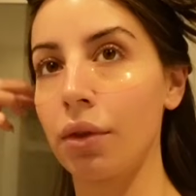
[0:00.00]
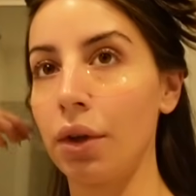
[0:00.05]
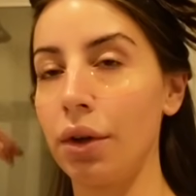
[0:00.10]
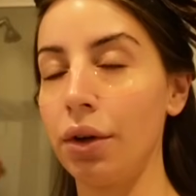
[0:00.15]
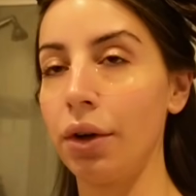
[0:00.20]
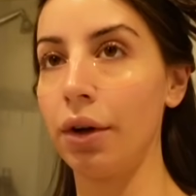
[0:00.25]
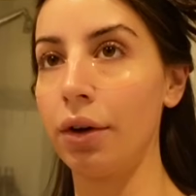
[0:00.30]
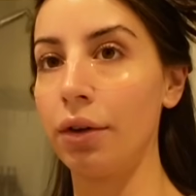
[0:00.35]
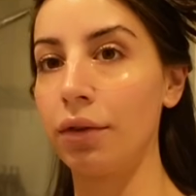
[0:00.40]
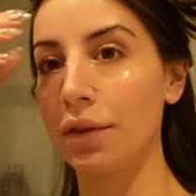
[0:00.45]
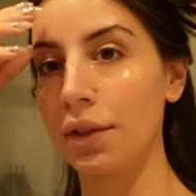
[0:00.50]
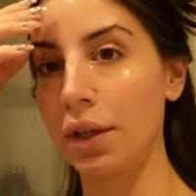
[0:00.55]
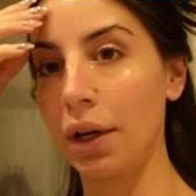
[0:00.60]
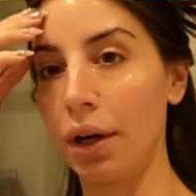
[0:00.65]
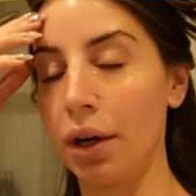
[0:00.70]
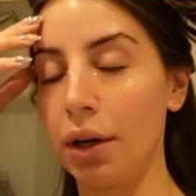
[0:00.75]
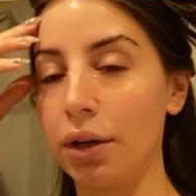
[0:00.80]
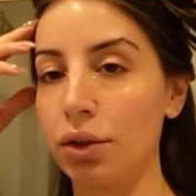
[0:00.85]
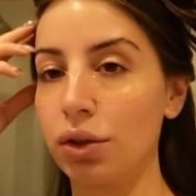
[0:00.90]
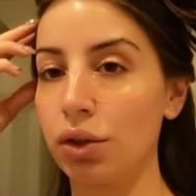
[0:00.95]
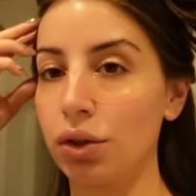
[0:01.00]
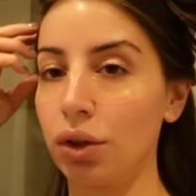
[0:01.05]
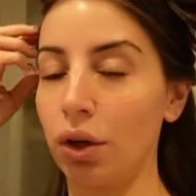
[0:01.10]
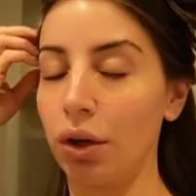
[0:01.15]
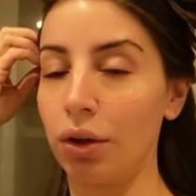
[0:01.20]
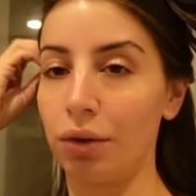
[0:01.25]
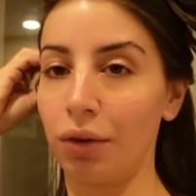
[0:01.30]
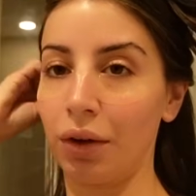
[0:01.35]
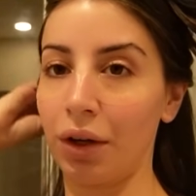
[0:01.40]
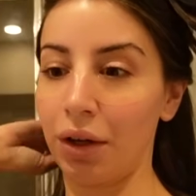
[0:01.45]
The nerves are
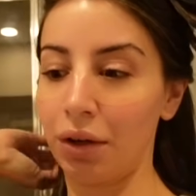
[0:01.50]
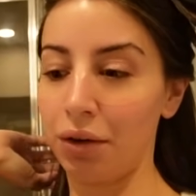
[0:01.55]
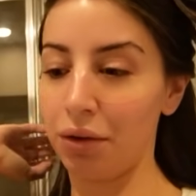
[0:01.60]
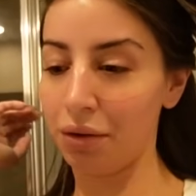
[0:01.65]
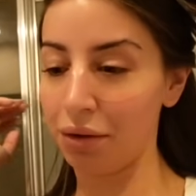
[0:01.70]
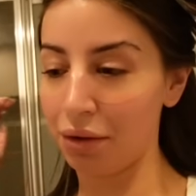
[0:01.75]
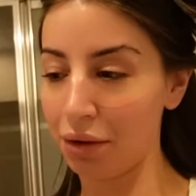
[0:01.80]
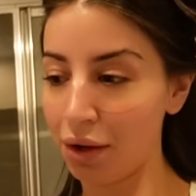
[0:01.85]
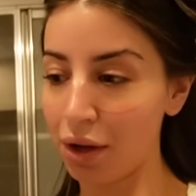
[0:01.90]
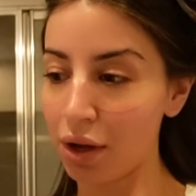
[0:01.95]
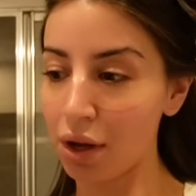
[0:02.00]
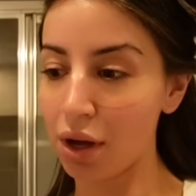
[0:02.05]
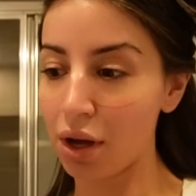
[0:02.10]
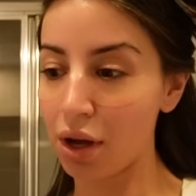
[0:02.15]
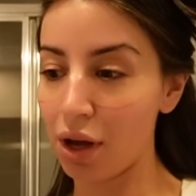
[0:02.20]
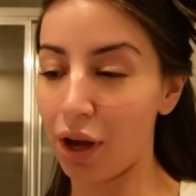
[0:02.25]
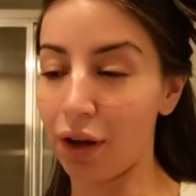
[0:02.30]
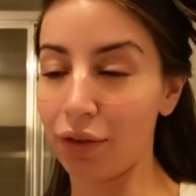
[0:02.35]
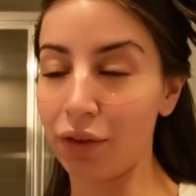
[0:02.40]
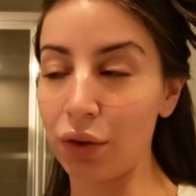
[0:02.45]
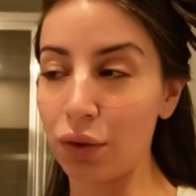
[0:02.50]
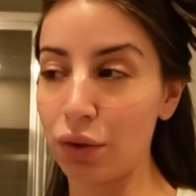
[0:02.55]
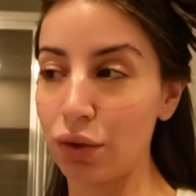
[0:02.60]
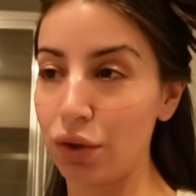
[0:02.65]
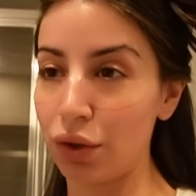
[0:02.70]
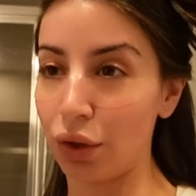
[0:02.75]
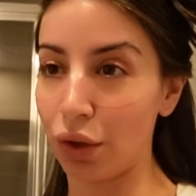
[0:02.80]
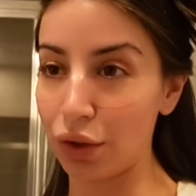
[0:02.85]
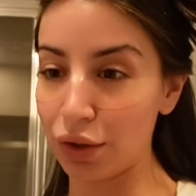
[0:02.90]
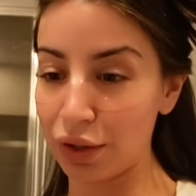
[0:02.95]
so real. I feel
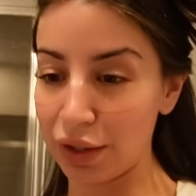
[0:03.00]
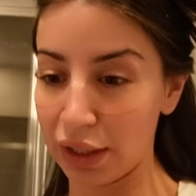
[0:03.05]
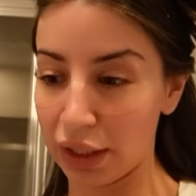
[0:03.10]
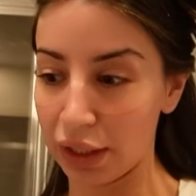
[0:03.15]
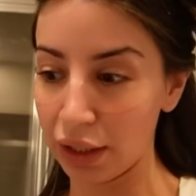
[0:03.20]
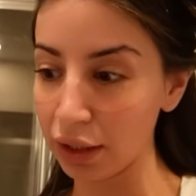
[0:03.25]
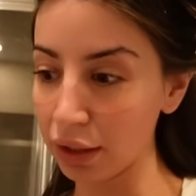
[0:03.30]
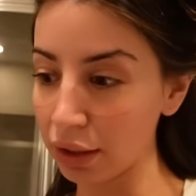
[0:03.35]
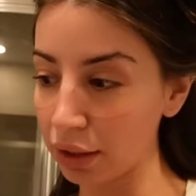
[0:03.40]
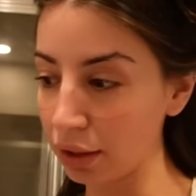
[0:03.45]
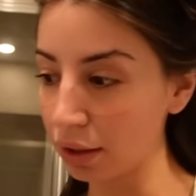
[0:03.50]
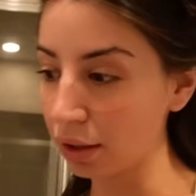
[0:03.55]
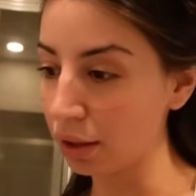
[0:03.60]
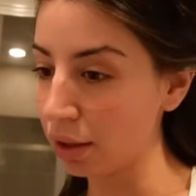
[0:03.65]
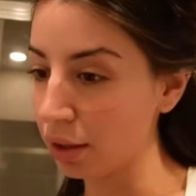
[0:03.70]
so sick.